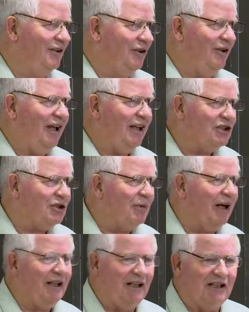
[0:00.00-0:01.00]
He had some
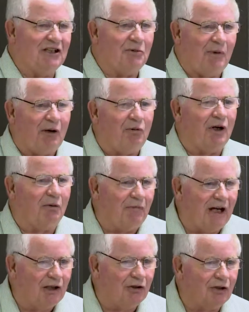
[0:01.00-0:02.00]
ideas about what it
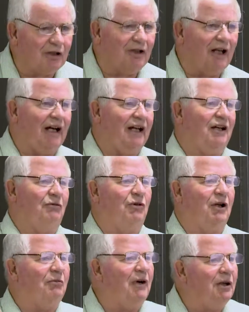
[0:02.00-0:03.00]
might look like and
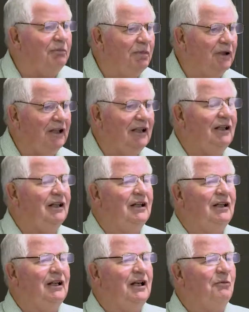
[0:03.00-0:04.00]
what it might be,
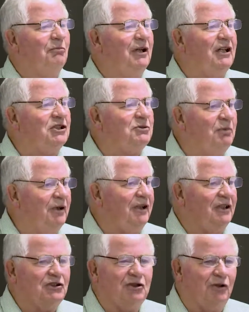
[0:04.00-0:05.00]
but
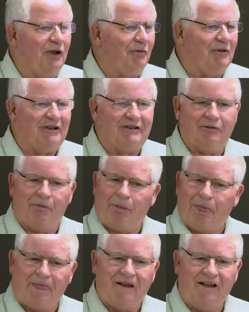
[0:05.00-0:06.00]
experience told him, well,
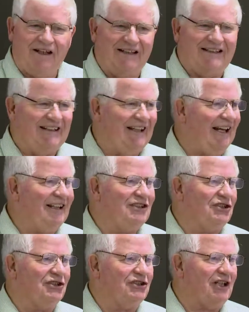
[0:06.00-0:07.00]
in today's
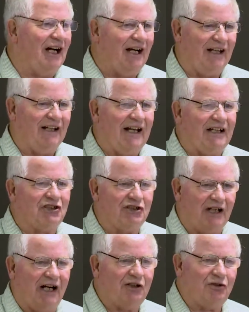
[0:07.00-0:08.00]
society, that's
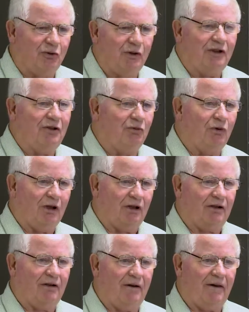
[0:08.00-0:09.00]
not going to
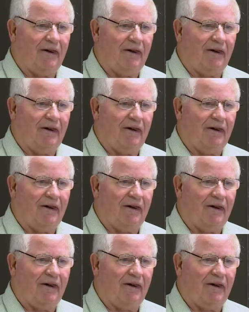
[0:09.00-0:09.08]
work.